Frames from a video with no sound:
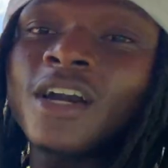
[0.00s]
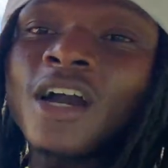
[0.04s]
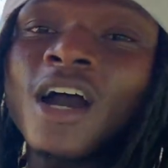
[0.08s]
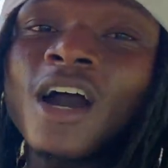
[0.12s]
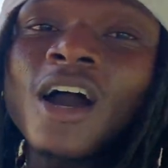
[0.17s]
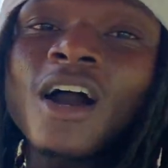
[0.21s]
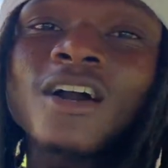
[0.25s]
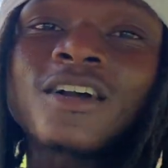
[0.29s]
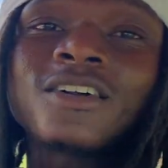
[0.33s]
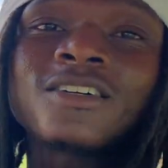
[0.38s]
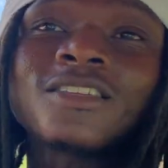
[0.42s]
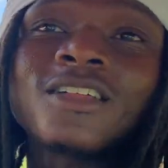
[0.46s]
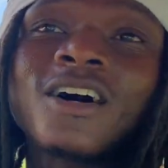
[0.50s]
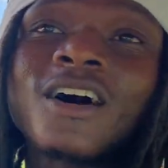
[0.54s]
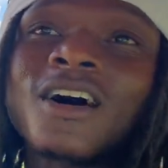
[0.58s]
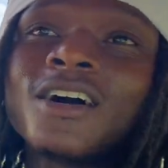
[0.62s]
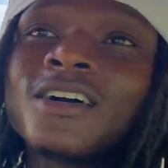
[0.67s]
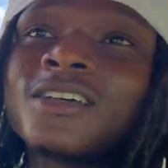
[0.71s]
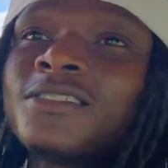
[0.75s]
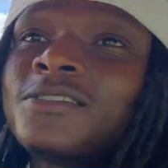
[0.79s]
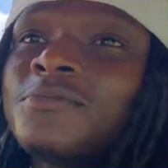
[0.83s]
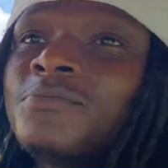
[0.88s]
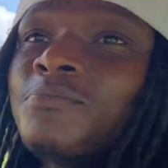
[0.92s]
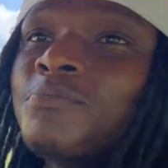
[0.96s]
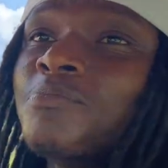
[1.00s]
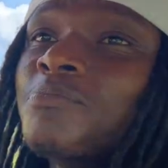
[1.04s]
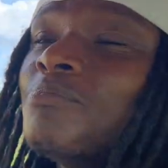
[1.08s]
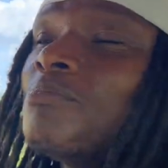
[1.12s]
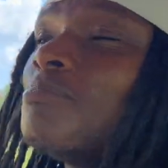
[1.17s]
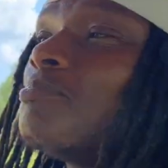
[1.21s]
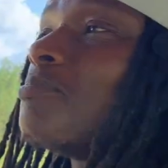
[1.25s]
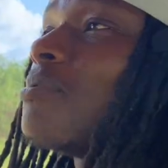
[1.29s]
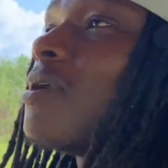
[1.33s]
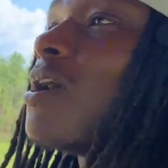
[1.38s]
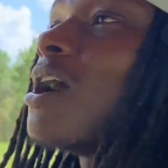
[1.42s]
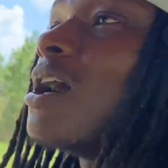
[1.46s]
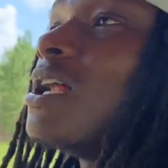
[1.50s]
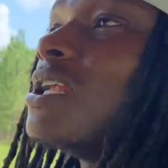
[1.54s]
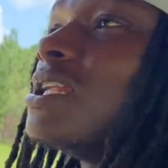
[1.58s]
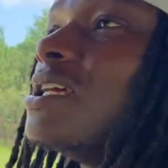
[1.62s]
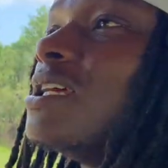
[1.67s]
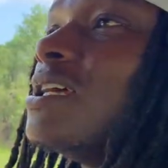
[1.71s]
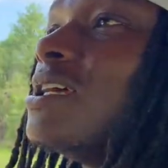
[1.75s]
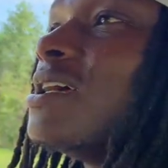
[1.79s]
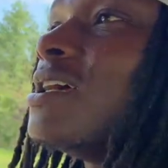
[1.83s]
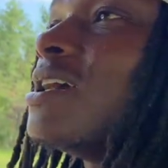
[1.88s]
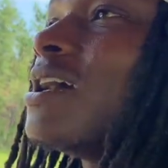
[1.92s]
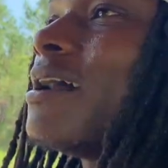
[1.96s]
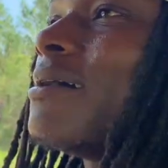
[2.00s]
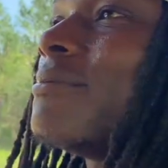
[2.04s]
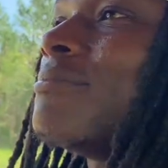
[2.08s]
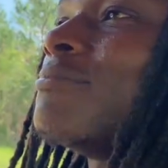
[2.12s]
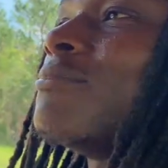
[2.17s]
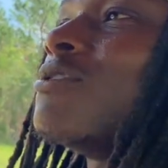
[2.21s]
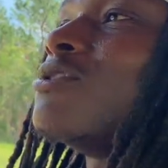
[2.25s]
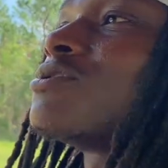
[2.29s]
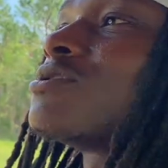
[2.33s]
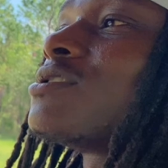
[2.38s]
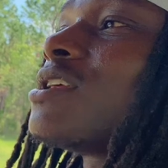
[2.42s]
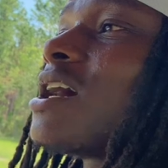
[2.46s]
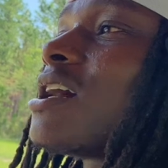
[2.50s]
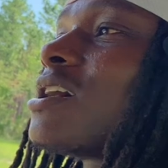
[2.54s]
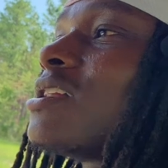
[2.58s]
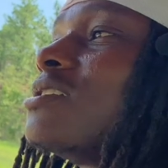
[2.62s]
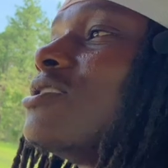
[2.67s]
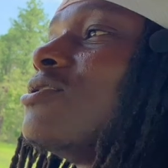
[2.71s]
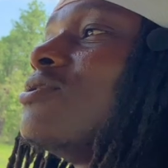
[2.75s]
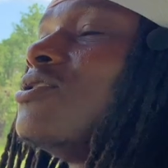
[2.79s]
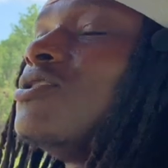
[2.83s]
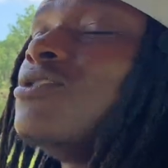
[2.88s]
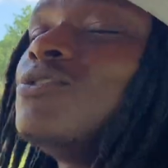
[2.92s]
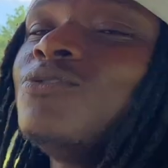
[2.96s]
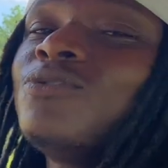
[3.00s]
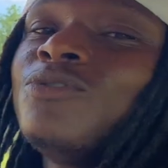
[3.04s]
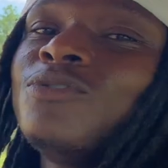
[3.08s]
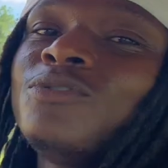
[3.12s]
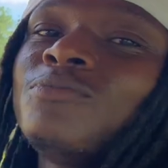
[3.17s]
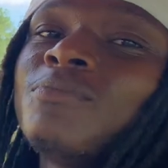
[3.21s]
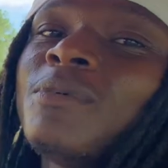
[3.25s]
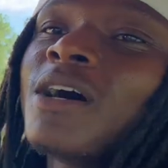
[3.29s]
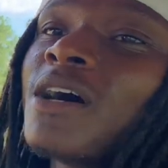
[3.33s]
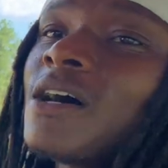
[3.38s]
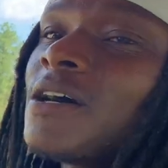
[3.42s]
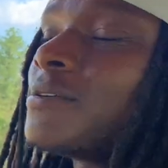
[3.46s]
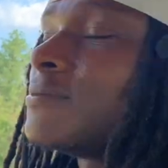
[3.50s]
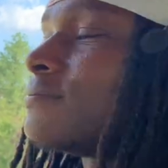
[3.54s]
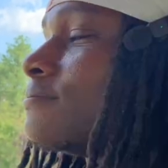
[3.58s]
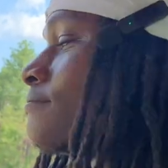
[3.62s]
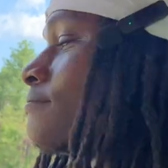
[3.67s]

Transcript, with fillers: our Glocks. Probably, I'm most likely gonna use my